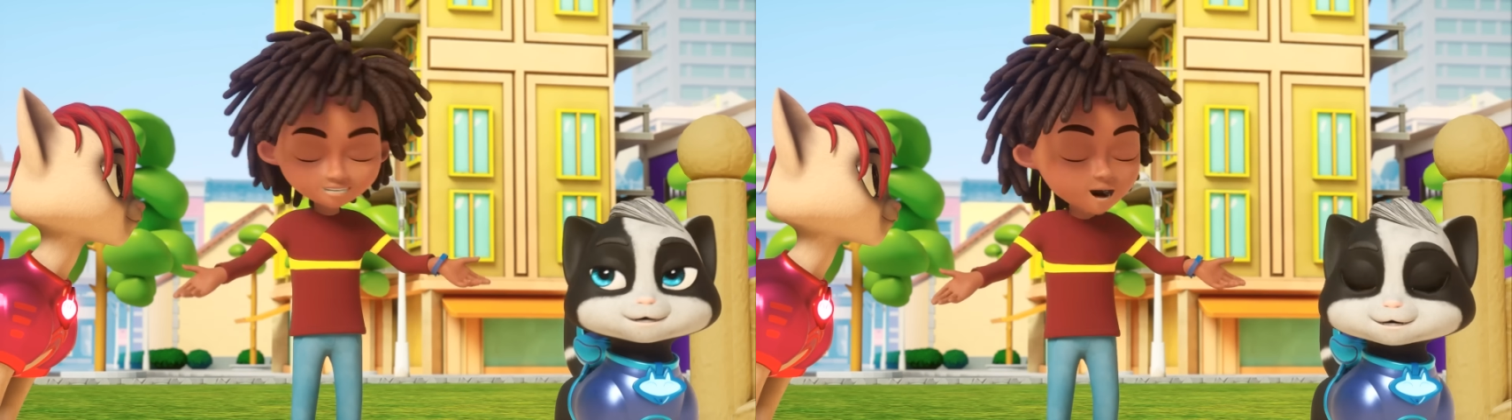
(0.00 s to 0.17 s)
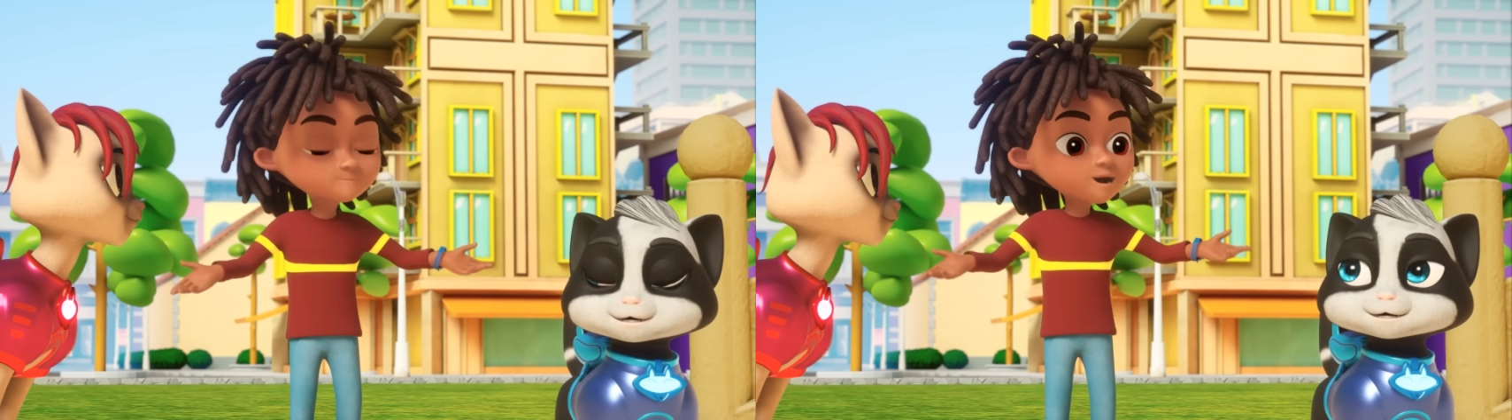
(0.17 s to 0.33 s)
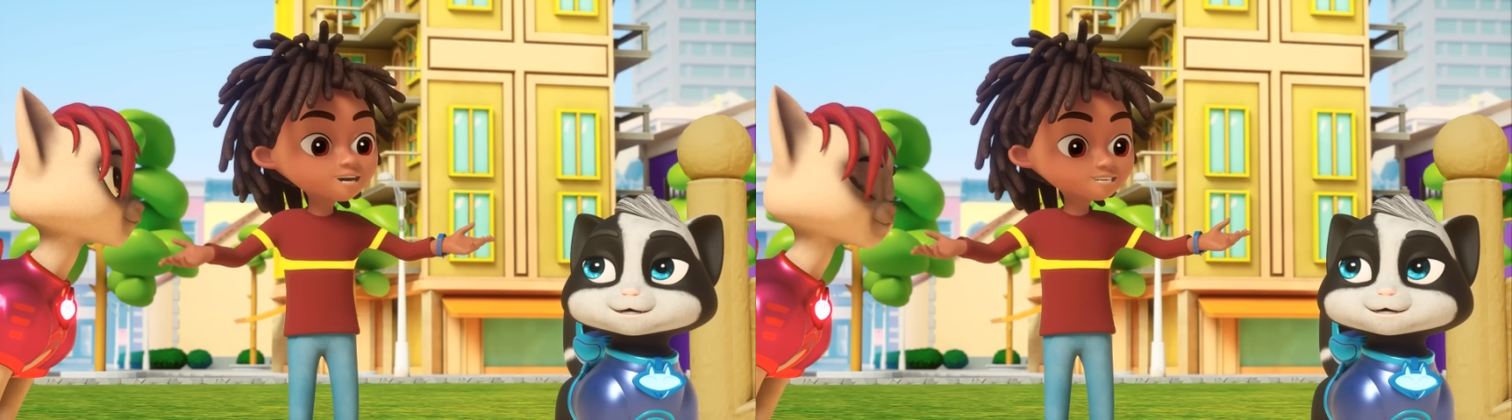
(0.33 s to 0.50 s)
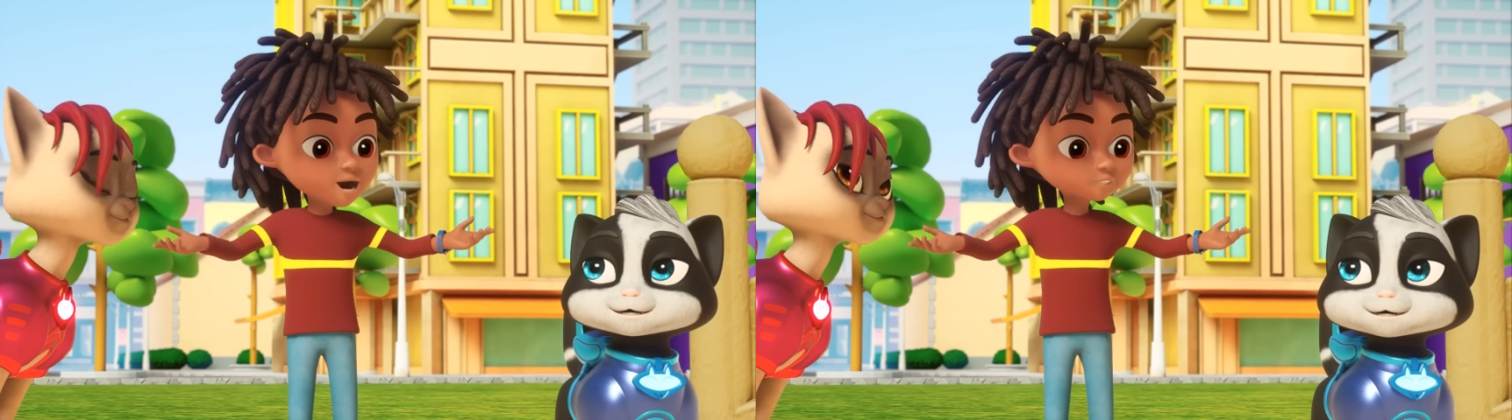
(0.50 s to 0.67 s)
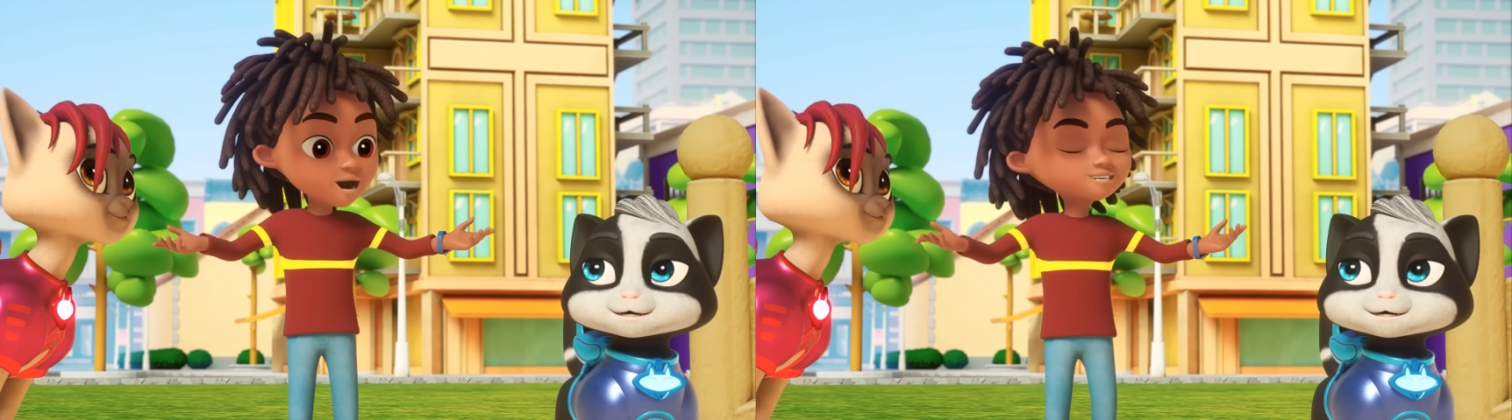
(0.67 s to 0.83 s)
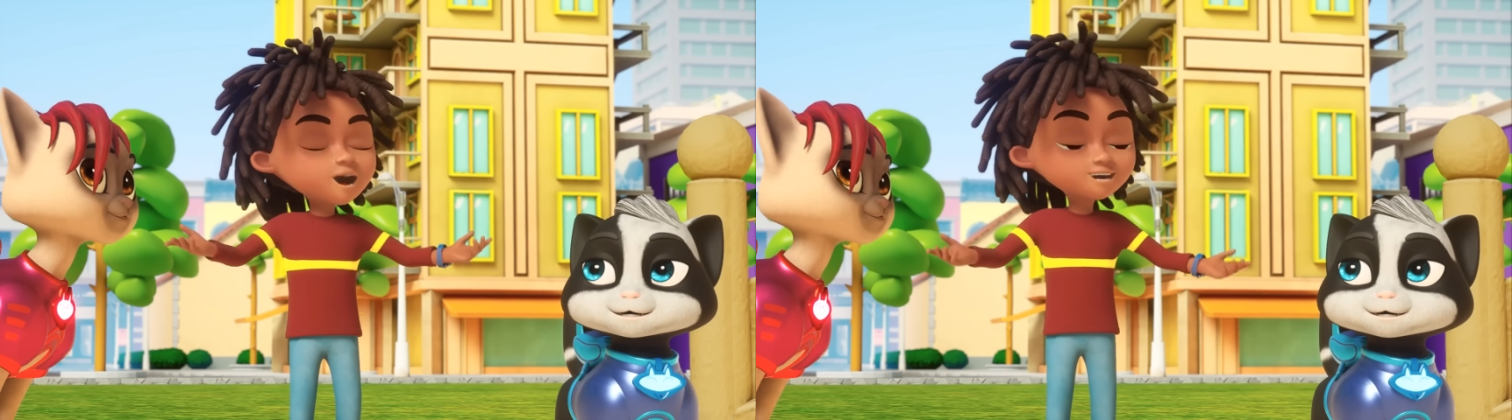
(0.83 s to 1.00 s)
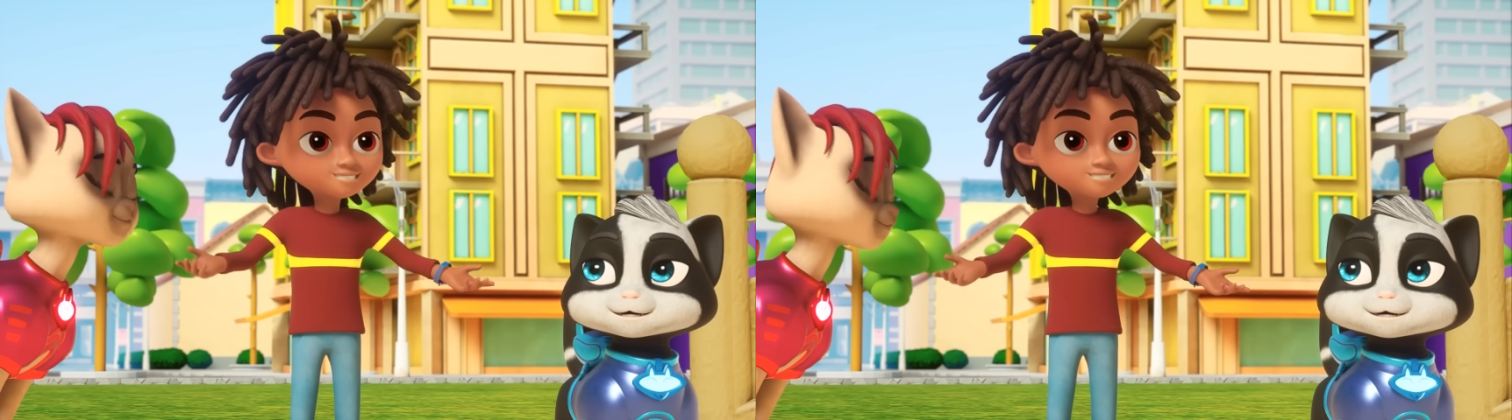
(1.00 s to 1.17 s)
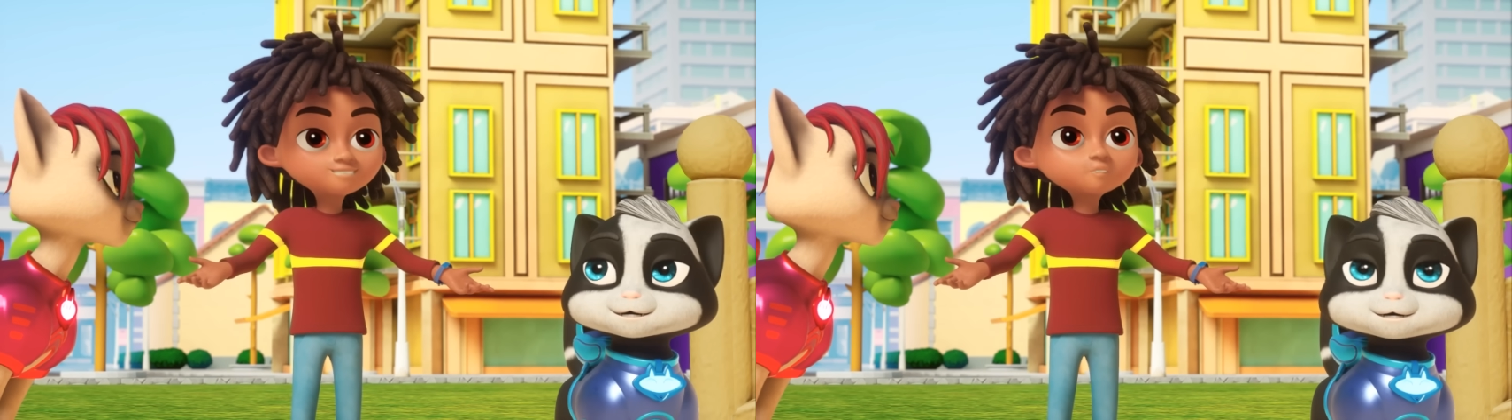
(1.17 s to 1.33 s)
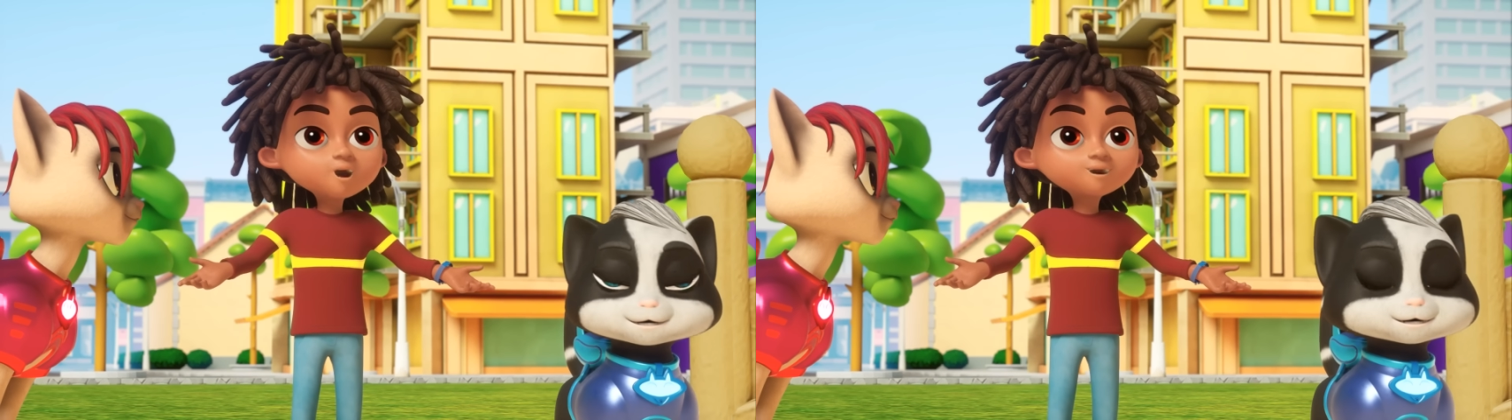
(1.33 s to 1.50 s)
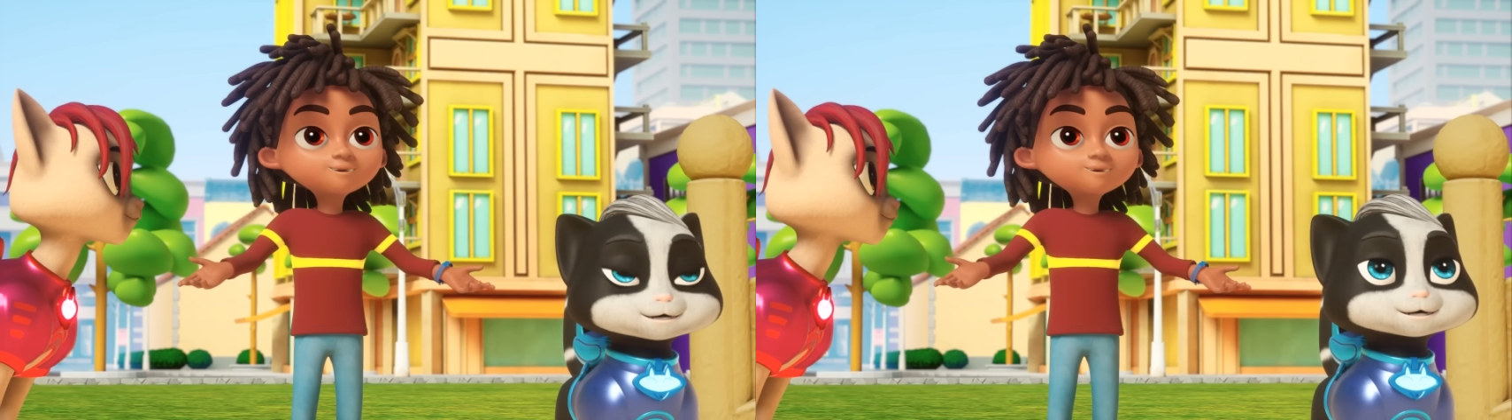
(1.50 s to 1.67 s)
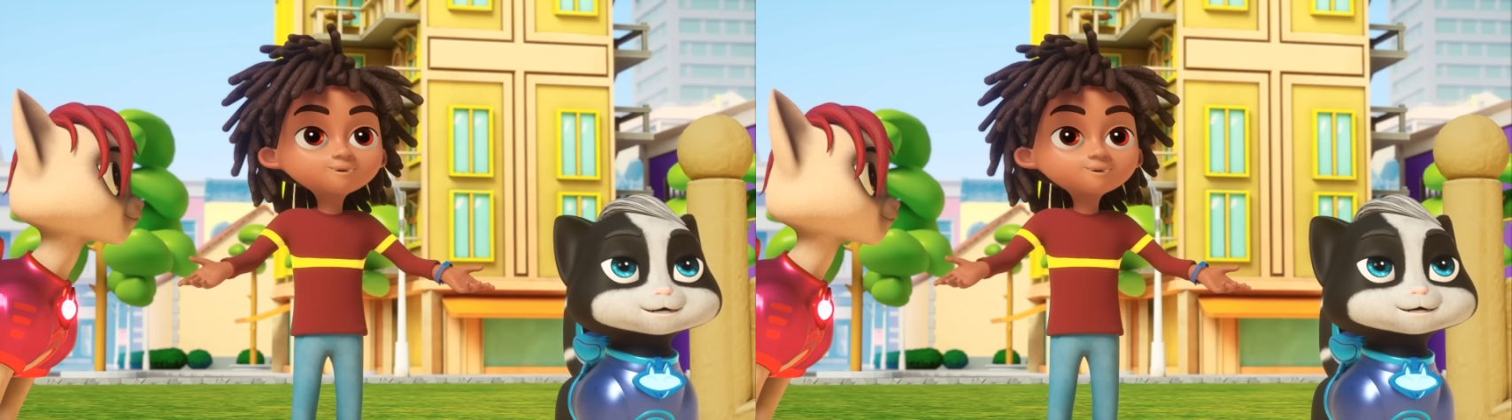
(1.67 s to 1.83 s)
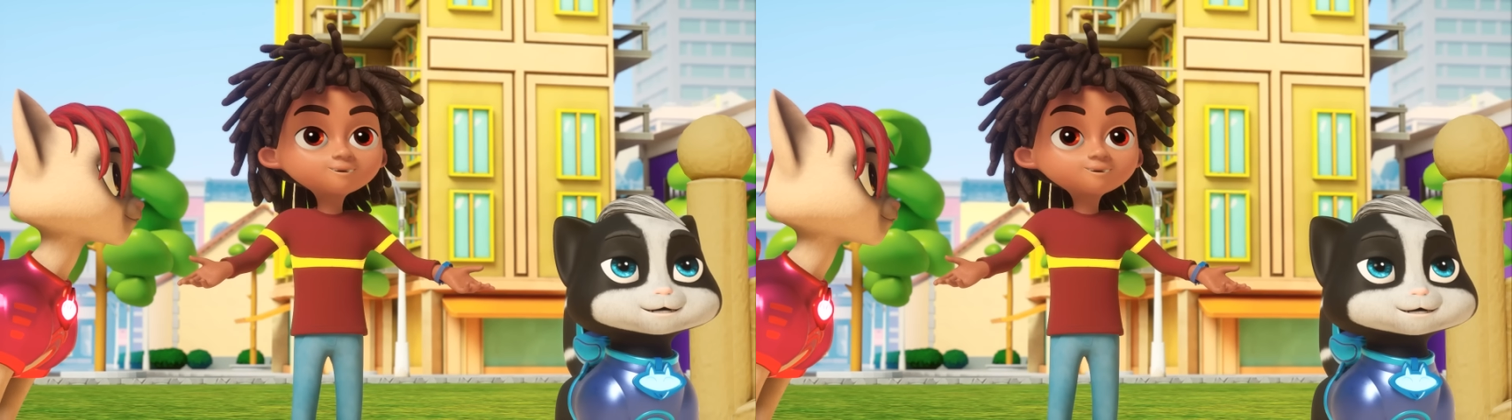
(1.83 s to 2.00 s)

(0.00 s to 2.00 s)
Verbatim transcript: I could have ever asked for.